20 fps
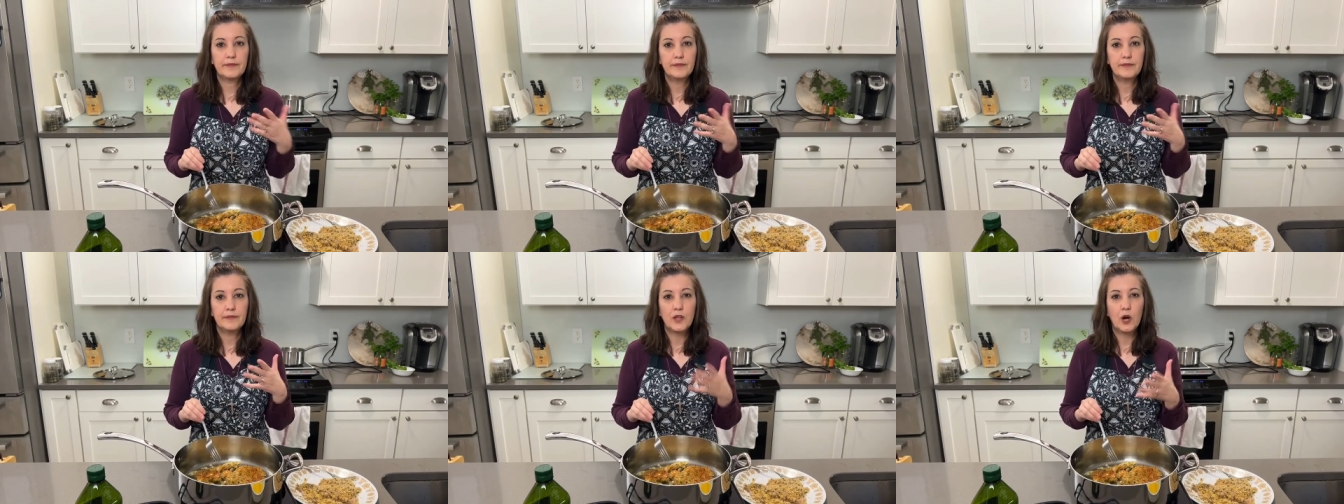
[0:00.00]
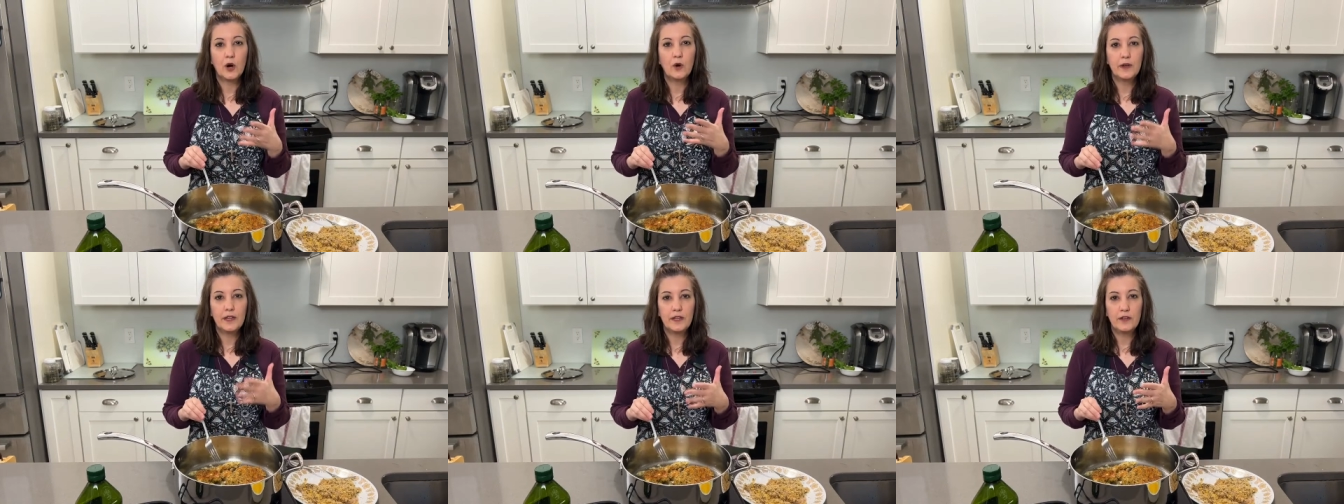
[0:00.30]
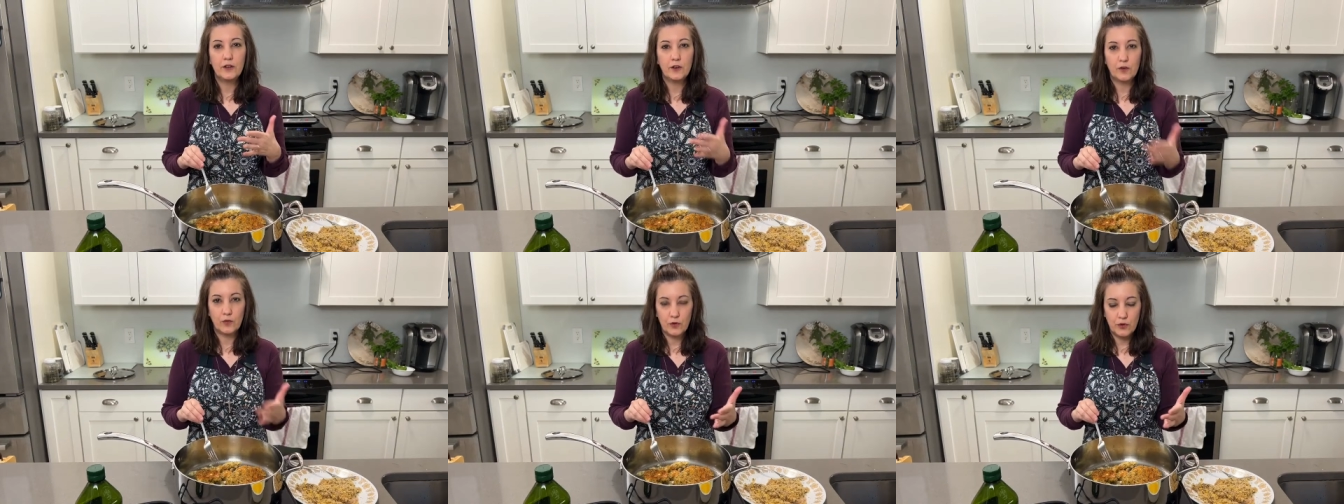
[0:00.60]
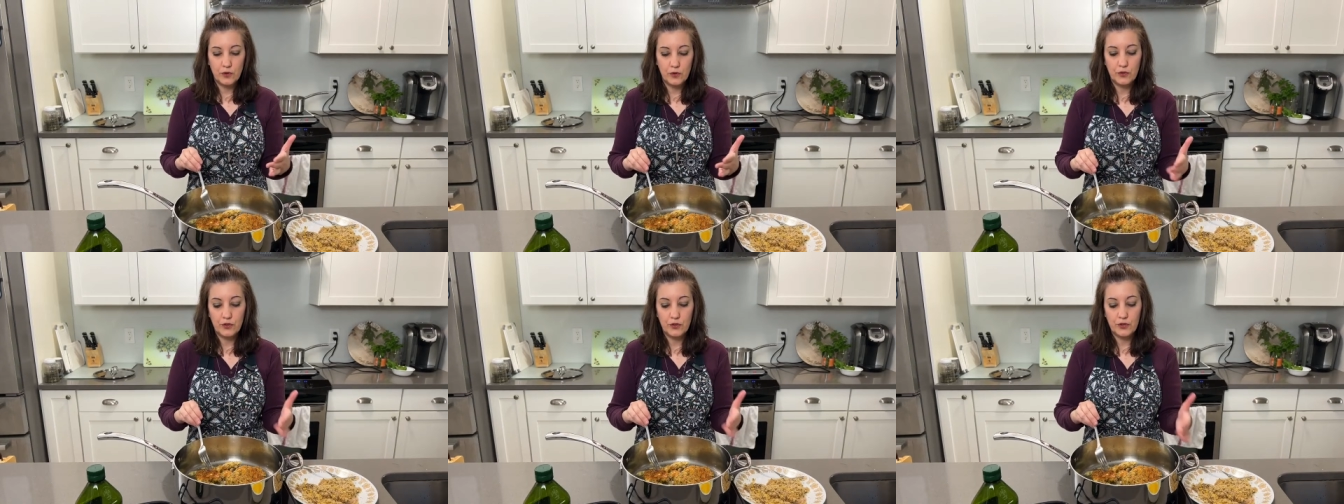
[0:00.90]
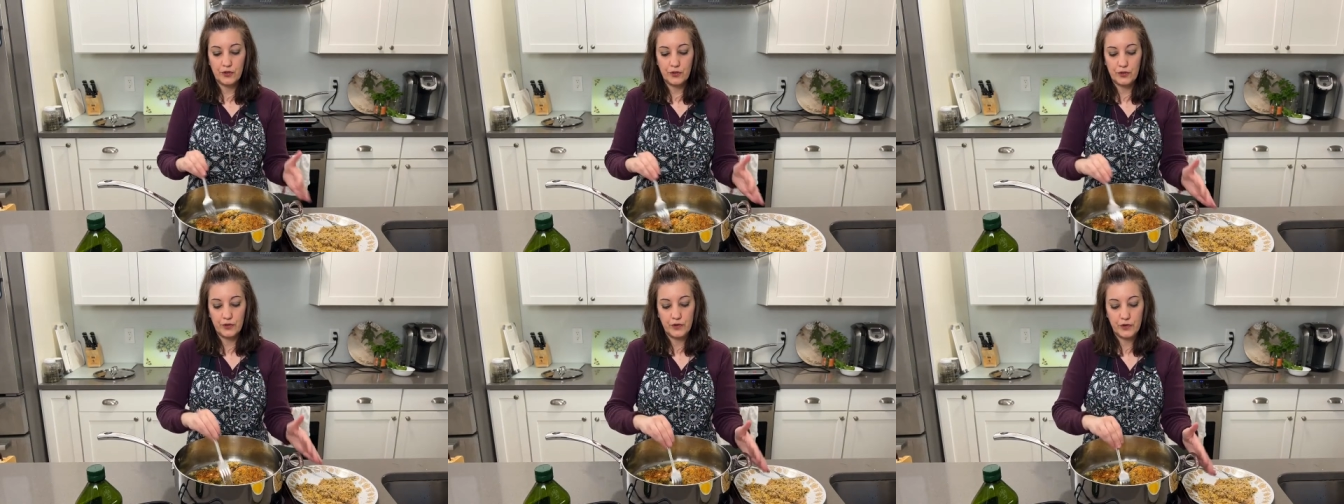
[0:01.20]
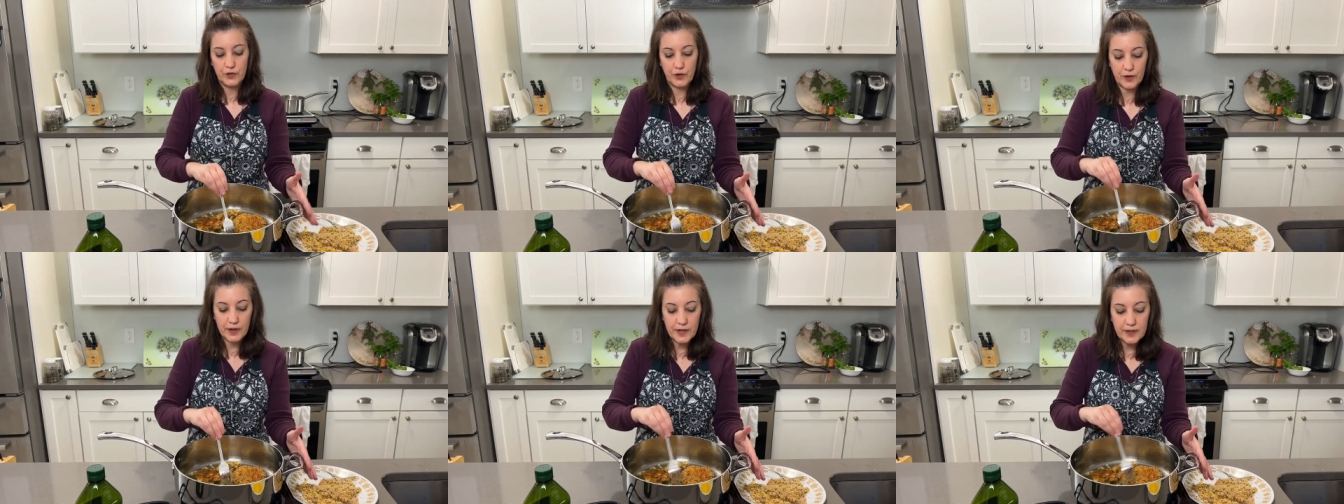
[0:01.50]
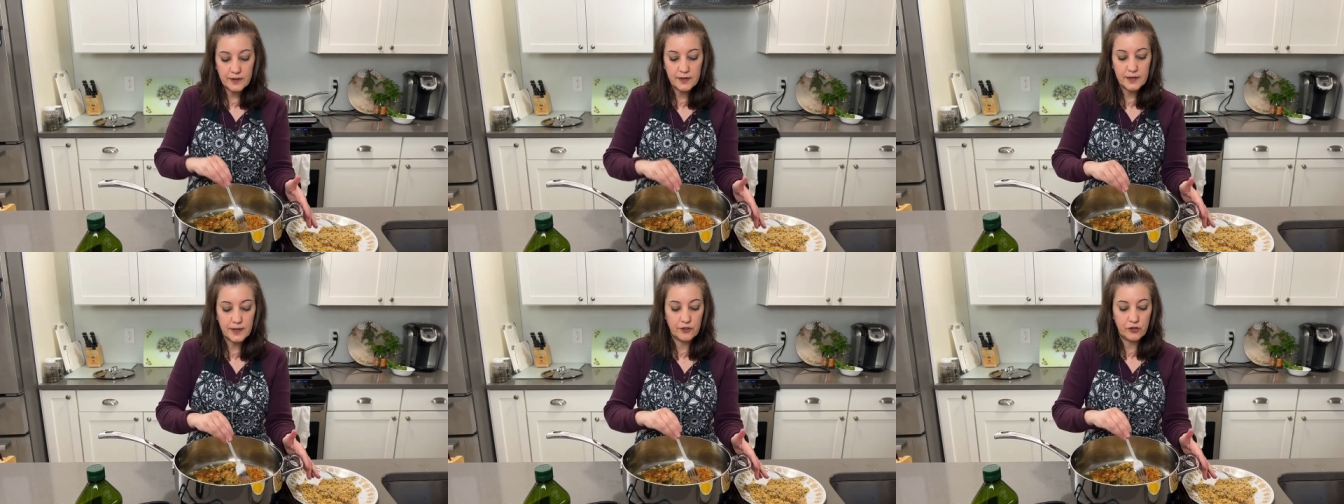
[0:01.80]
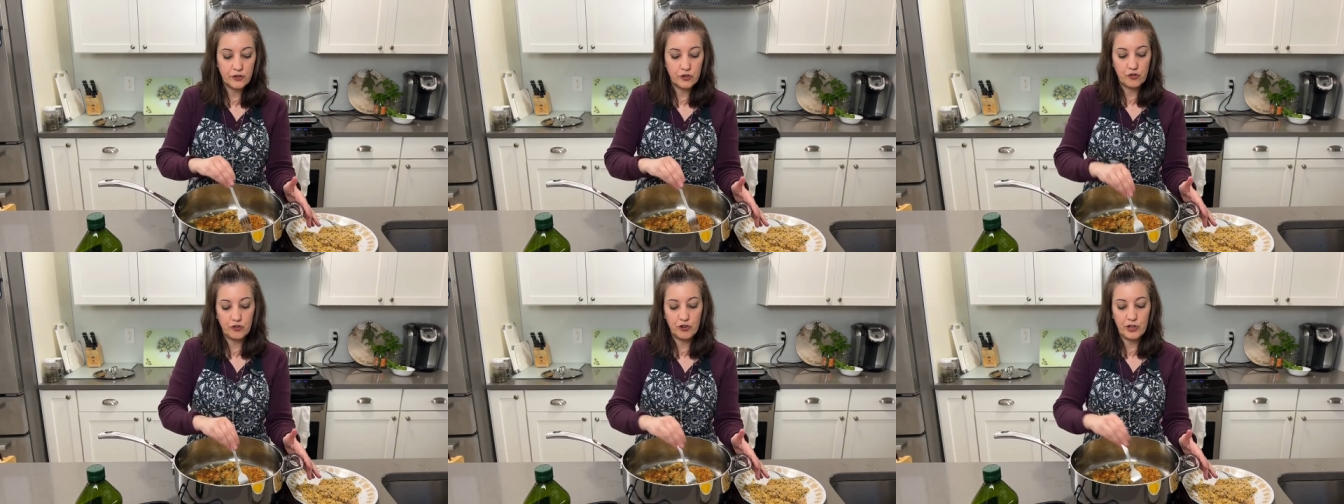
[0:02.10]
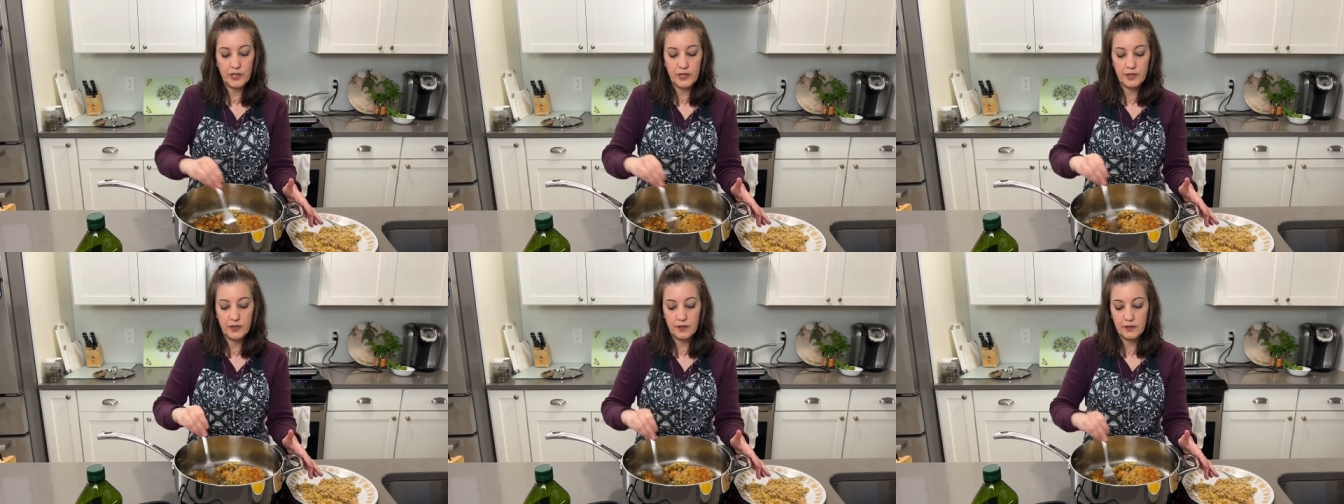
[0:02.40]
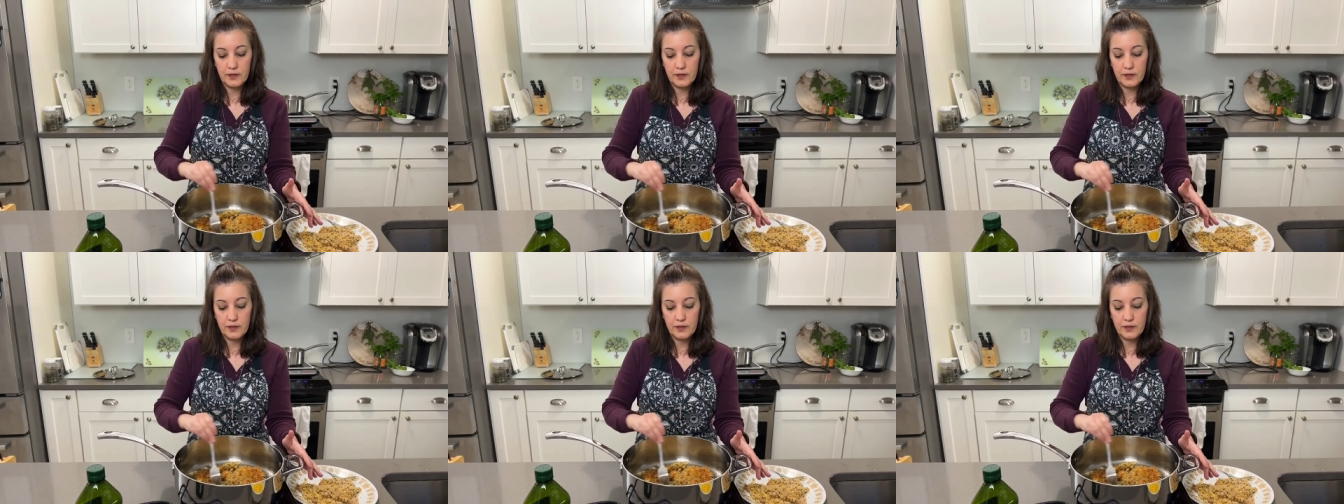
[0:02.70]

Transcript: knowing your roots, your ancestry,